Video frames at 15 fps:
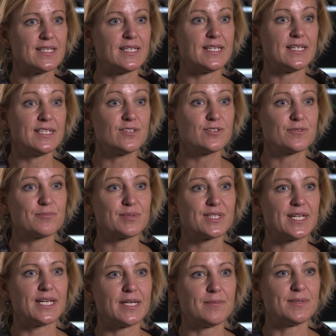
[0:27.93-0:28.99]
the
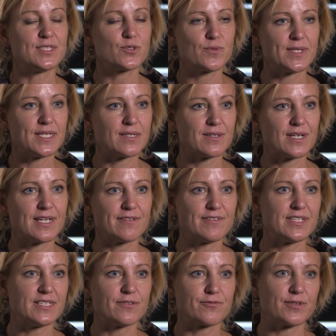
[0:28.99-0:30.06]
interplay between a lot of
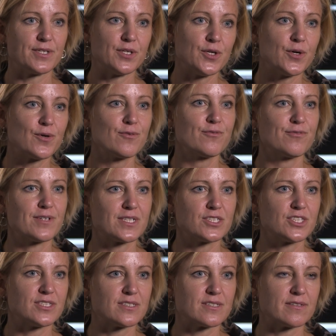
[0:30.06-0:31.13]
the different known
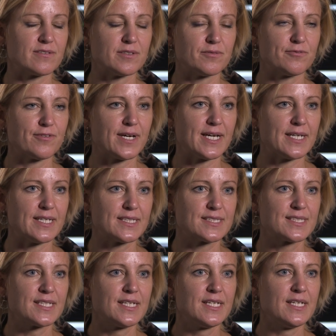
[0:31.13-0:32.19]
functions of the
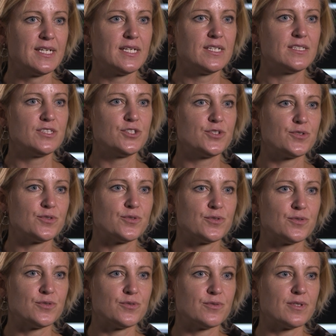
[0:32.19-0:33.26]
lymphatics
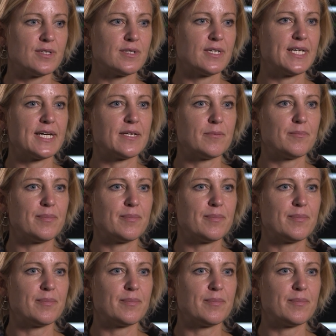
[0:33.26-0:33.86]
to get a